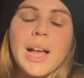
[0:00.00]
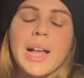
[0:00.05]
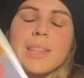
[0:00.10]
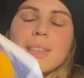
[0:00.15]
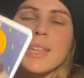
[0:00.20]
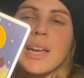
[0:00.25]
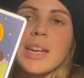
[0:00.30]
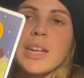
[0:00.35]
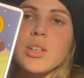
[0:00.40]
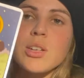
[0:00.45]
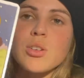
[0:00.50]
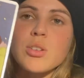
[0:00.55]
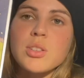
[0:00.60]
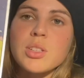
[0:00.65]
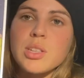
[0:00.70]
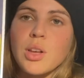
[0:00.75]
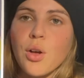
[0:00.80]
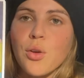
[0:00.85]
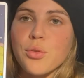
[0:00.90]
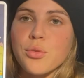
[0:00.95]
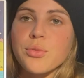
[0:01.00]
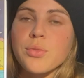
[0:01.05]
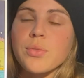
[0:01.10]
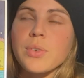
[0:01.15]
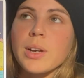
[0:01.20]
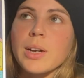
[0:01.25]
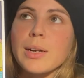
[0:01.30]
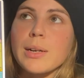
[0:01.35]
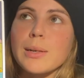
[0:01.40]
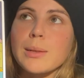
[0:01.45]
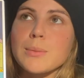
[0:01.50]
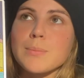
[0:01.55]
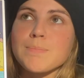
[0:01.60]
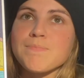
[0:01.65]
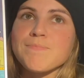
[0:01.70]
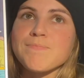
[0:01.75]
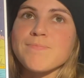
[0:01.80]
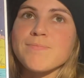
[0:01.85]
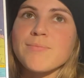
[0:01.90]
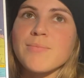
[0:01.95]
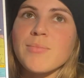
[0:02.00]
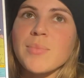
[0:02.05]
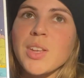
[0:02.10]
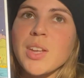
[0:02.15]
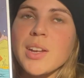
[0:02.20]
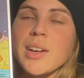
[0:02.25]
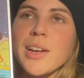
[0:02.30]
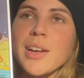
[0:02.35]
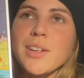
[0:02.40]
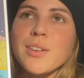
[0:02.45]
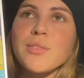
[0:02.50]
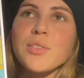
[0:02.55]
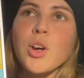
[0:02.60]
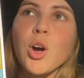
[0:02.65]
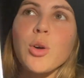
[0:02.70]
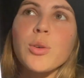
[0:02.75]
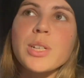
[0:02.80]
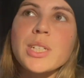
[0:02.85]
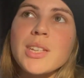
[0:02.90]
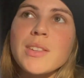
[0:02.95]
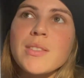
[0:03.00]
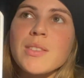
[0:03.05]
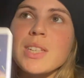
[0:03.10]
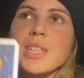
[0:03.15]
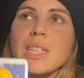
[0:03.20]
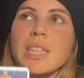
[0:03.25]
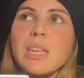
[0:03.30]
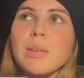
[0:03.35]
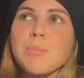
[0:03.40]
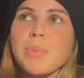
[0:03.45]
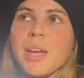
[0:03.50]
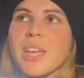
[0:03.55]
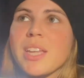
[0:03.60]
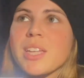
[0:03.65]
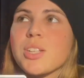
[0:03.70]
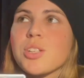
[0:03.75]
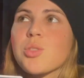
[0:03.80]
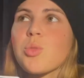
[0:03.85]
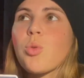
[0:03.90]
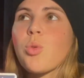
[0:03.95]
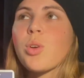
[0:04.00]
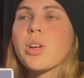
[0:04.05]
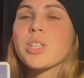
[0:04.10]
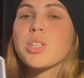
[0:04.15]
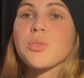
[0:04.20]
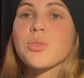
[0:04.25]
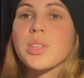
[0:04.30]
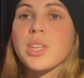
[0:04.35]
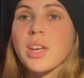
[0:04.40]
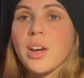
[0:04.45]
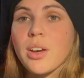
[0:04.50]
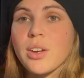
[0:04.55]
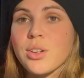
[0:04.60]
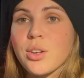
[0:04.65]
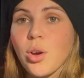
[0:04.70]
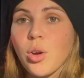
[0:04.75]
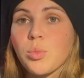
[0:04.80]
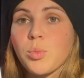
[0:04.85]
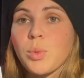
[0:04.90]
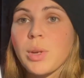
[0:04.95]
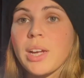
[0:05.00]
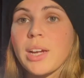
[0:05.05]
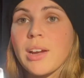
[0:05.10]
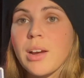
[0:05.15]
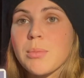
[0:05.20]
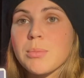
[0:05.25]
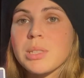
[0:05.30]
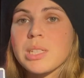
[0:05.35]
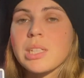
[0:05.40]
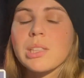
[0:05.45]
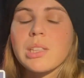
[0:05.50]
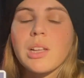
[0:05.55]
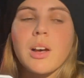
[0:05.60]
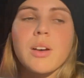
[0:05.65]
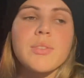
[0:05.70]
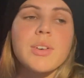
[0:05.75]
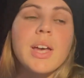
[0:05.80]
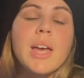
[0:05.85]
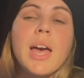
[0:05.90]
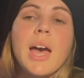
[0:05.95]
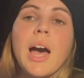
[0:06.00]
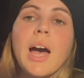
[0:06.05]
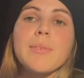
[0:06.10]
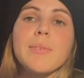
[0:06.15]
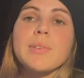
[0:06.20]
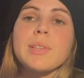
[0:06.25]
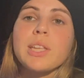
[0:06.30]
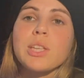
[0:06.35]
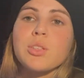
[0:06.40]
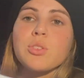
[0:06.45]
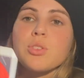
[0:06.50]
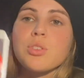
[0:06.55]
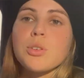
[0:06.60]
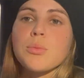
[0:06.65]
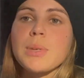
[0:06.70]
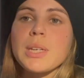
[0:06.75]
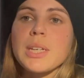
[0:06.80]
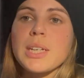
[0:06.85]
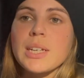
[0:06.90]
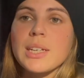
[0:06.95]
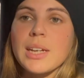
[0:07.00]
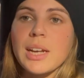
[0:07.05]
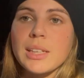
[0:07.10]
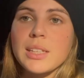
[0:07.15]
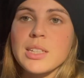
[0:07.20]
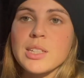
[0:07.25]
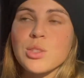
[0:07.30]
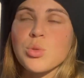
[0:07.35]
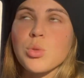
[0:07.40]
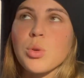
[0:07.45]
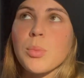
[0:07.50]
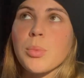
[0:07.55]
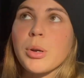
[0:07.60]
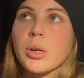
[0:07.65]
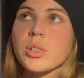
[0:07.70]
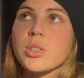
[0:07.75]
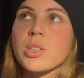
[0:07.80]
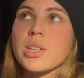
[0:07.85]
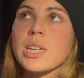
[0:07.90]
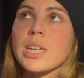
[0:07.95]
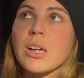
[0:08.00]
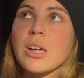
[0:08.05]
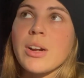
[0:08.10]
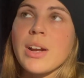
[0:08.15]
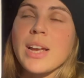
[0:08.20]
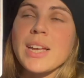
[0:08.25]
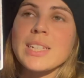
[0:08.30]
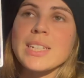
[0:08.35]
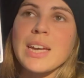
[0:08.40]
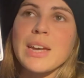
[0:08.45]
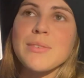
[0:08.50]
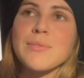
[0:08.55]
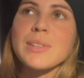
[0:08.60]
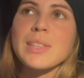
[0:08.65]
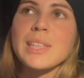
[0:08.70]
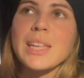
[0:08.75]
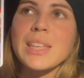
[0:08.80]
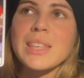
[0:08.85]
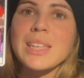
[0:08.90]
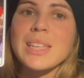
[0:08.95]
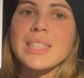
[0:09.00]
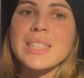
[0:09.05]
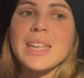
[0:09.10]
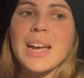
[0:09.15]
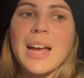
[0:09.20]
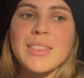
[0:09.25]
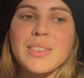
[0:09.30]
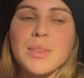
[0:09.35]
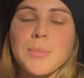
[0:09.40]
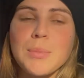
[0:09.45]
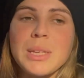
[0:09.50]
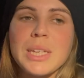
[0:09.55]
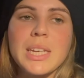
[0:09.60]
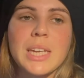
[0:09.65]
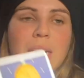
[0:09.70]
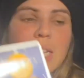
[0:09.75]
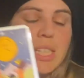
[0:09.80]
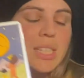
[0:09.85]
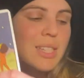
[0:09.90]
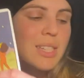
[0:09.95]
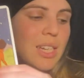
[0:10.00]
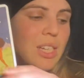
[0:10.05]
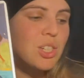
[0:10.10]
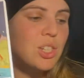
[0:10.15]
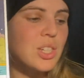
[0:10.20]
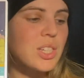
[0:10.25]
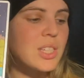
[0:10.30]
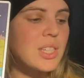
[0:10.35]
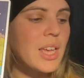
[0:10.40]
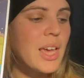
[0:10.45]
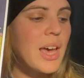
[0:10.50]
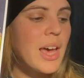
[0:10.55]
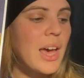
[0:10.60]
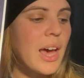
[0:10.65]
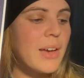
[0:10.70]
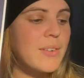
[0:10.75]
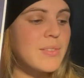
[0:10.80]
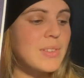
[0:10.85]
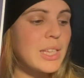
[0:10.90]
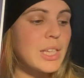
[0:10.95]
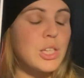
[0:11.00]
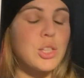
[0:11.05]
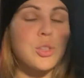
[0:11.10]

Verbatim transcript: letting yourself um, kind of go into the deep end or into the unknown when it comes to love. I feel like you could be connecting to a person here. And I feel like it's at the beginning stages I feel like